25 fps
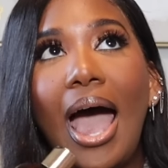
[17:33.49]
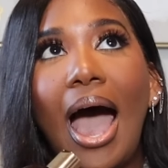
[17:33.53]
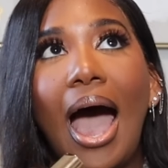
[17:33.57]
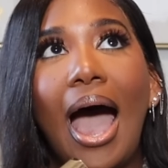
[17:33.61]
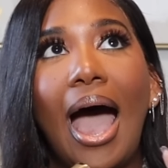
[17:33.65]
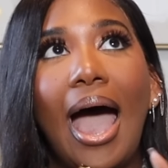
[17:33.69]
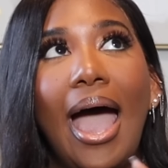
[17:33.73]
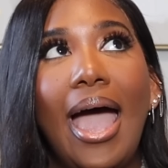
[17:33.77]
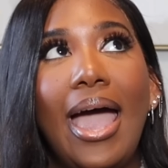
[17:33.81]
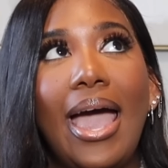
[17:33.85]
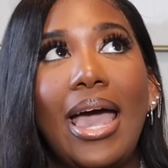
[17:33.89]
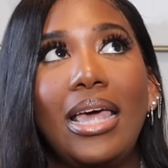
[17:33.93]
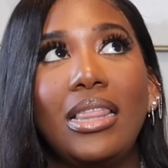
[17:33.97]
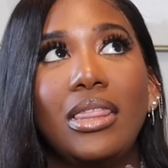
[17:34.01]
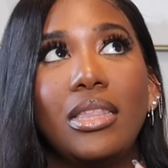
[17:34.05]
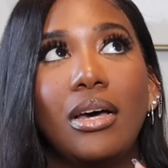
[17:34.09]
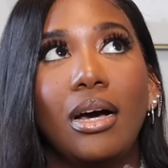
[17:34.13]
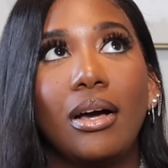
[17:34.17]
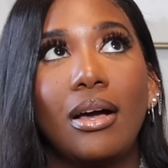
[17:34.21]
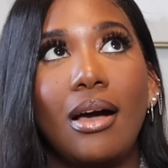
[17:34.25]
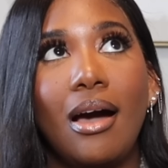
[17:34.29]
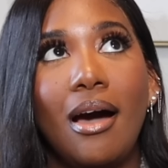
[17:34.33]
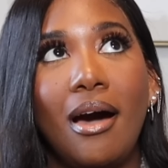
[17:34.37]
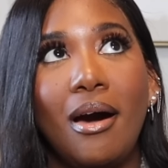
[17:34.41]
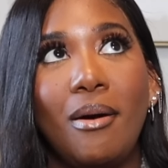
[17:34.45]
I had a
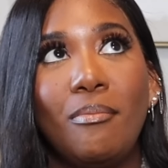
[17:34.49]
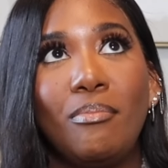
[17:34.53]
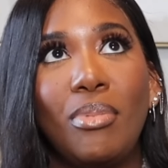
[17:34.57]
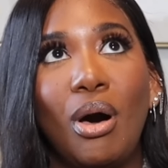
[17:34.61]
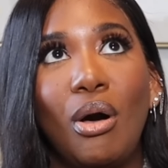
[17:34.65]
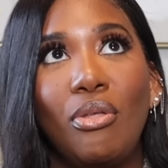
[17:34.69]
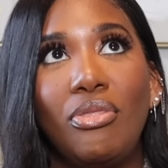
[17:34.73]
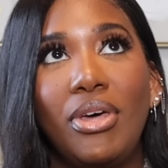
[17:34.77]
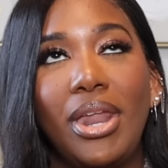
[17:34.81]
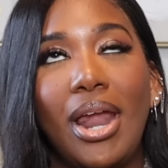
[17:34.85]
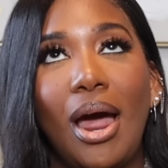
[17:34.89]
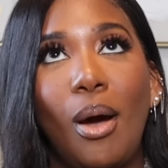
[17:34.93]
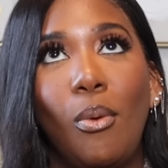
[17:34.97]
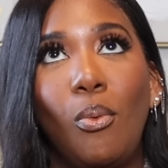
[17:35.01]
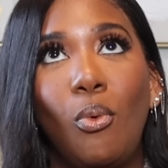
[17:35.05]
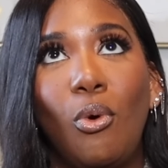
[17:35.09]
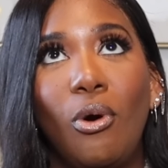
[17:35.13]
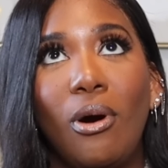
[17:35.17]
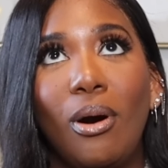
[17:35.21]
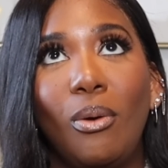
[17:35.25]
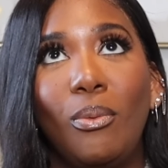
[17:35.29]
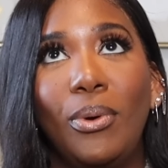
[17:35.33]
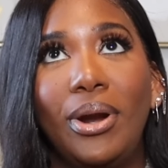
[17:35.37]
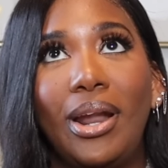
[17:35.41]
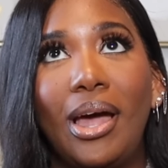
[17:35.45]
combo that I
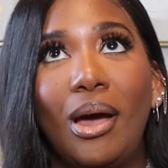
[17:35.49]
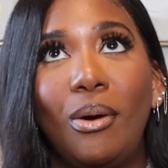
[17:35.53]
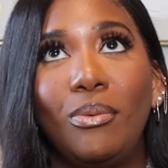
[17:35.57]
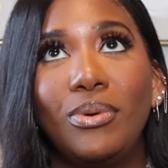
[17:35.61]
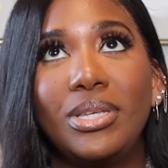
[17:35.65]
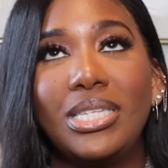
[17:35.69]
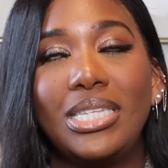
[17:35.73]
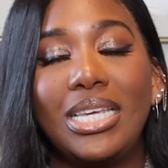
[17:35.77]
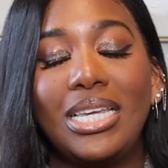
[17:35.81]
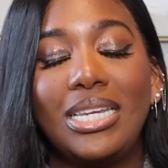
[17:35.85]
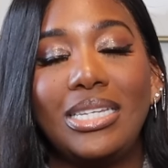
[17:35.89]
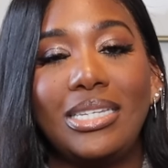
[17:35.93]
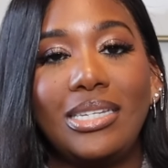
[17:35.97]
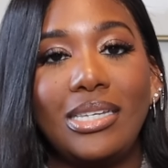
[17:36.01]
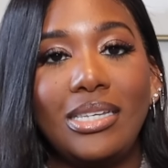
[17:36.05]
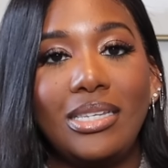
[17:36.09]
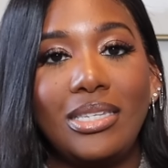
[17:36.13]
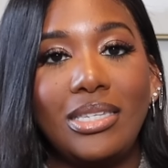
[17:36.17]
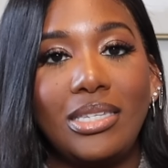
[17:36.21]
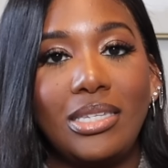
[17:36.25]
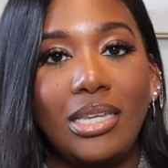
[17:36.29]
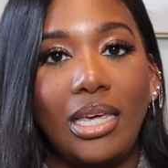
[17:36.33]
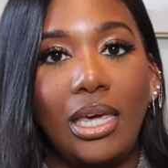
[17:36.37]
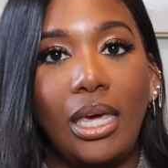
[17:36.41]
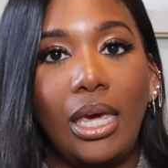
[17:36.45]
wore when I was in
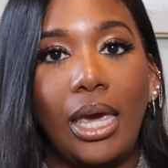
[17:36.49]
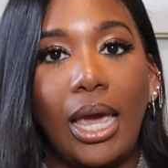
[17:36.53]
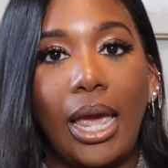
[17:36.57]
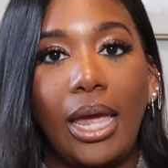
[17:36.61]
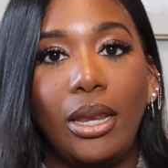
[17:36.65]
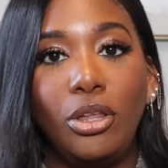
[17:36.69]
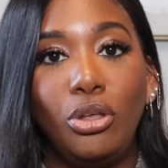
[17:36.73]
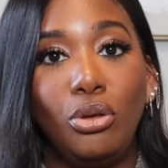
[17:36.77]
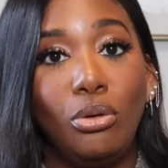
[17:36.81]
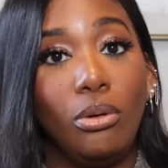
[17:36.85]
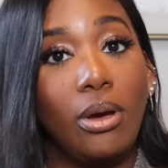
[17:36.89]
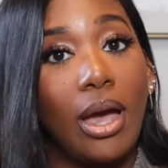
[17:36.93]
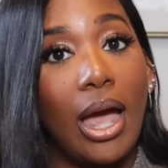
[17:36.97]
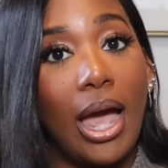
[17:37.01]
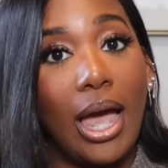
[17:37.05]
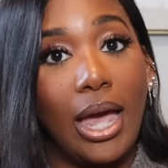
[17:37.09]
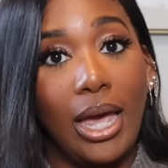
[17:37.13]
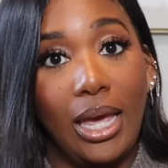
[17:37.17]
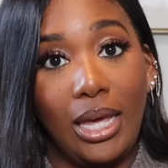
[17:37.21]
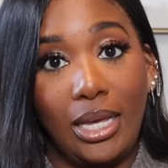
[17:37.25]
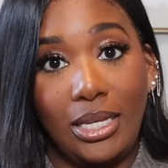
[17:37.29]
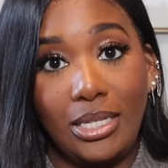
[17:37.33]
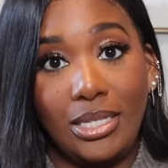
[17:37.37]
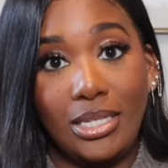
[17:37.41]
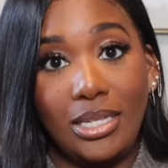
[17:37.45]
DC and you
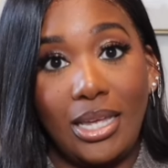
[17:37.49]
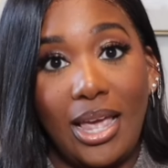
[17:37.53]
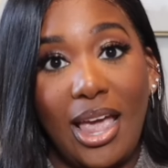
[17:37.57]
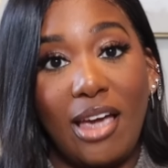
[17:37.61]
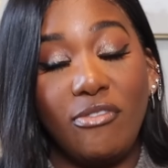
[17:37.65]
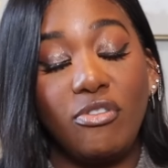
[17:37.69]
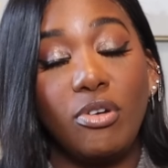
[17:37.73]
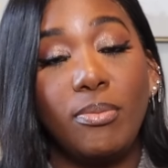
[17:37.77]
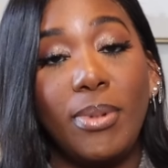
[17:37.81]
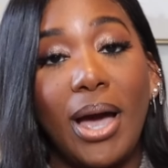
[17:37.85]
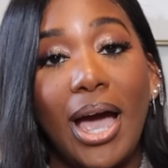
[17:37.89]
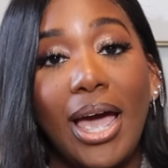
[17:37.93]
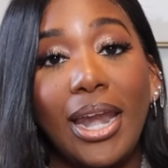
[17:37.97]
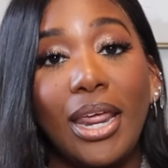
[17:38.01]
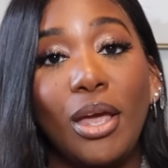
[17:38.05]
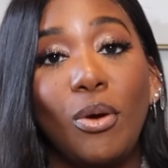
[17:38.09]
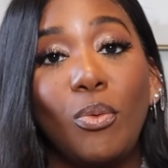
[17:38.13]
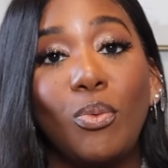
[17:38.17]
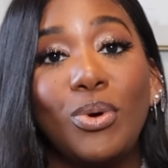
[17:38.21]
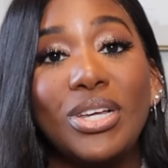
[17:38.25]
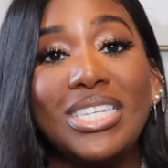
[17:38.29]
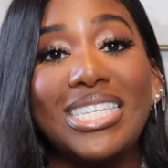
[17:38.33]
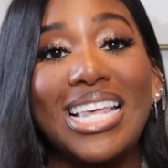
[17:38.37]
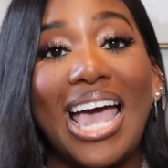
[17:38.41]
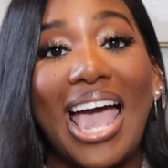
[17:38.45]
guys, everybody
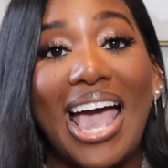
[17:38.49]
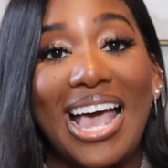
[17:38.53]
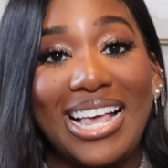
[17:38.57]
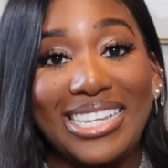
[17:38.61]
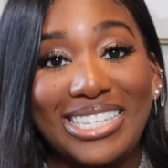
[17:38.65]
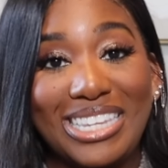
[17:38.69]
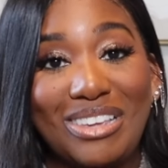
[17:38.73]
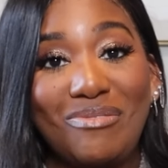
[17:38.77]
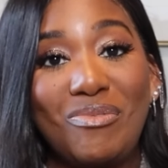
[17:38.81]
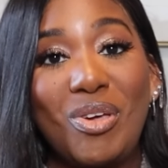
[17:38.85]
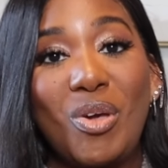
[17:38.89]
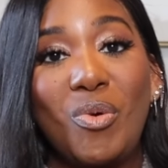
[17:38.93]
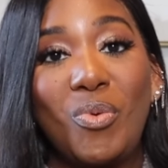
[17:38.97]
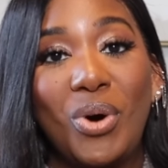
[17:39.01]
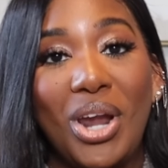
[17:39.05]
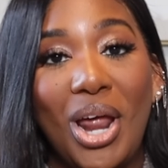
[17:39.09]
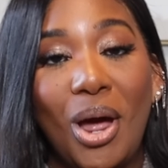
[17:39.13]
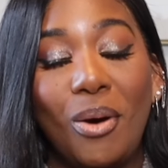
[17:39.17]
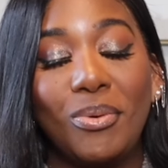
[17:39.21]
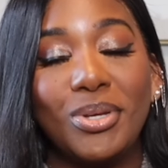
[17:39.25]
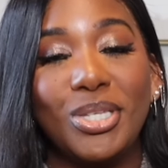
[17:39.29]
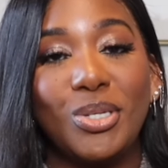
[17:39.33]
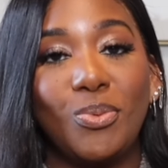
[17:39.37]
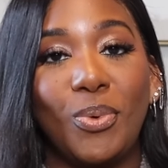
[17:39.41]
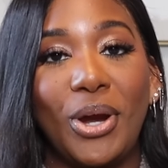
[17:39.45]
was asking me what I
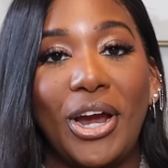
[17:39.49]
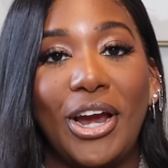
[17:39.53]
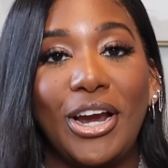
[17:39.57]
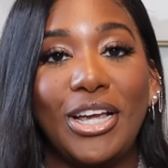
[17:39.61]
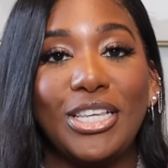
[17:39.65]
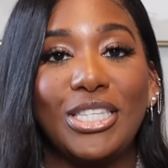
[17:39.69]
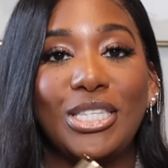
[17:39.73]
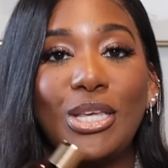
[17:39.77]
was wearing.